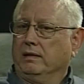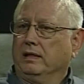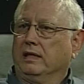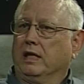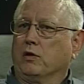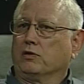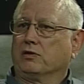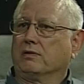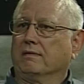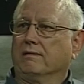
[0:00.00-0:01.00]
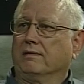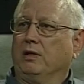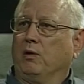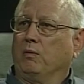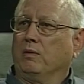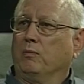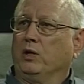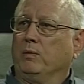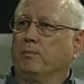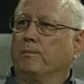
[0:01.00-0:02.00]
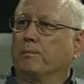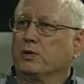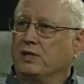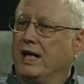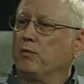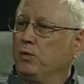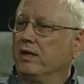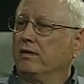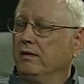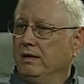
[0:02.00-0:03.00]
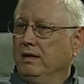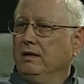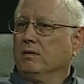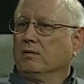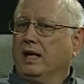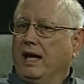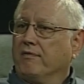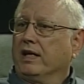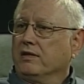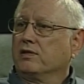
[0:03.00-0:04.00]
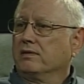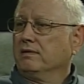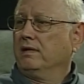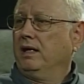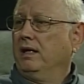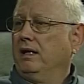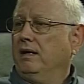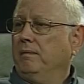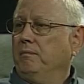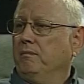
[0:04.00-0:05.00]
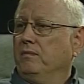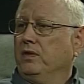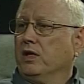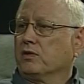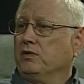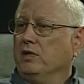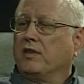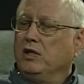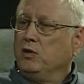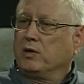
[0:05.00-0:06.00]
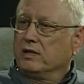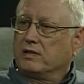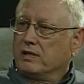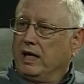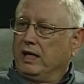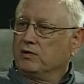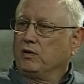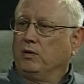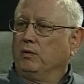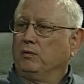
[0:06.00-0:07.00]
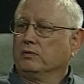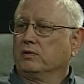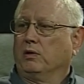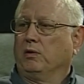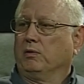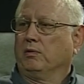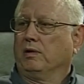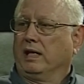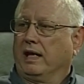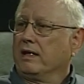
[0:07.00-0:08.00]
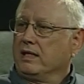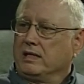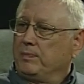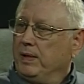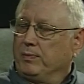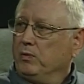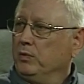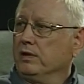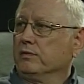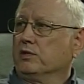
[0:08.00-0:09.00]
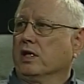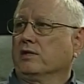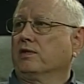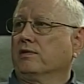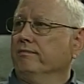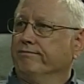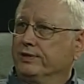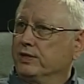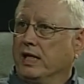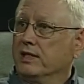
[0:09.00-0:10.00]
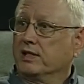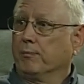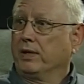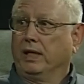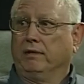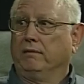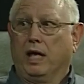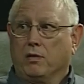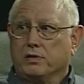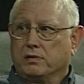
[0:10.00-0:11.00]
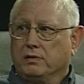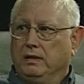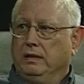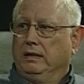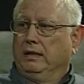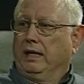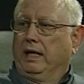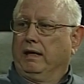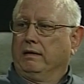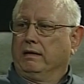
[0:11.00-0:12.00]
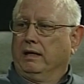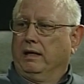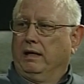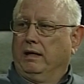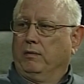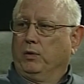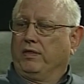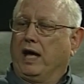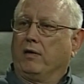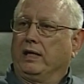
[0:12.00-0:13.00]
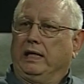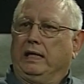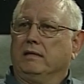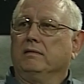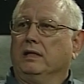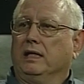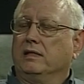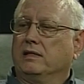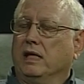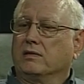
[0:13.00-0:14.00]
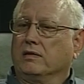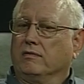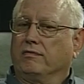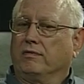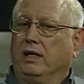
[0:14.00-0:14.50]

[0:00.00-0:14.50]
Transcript: there's, when presented with evidence, there's nothing you can say. So a lot of these people will just say something else, and without any sense of